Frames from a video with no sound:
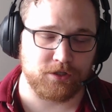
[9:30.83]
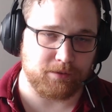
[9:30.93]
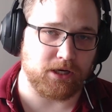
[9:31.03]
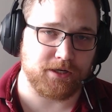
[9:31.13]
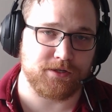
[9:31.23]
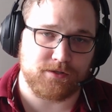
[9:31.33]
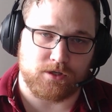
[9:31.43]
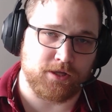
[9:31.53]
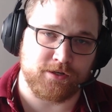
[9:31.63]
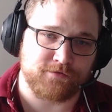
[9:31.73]
To be honest,
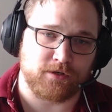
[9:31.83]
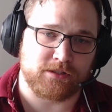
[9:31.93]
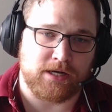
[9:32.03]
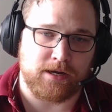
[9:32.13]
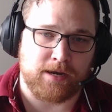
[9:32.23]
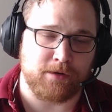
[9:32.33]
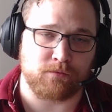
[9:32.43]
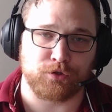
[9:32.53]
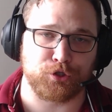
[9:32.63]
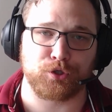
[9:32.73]
on this front, I'm
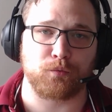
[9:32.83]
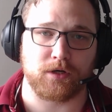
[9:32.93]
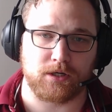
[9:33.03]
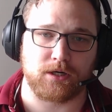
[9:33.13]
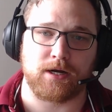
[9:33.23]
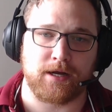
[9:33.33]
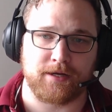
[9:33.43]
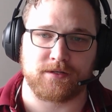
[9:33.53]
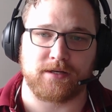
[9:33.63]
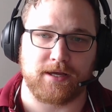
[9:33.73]
not really sure where
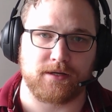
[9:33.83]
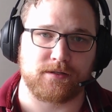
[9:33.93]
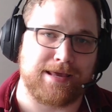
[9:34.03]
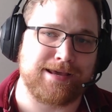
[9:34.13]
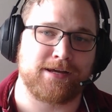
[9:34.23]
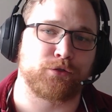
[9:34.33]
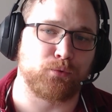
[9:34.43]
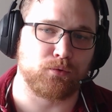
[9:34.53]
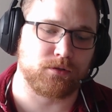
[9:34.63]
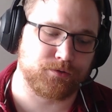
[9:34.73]
I stand. AI
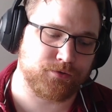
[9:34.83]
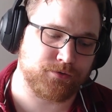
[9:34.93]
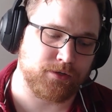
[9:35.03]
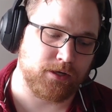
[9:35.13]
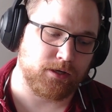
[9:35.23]
tools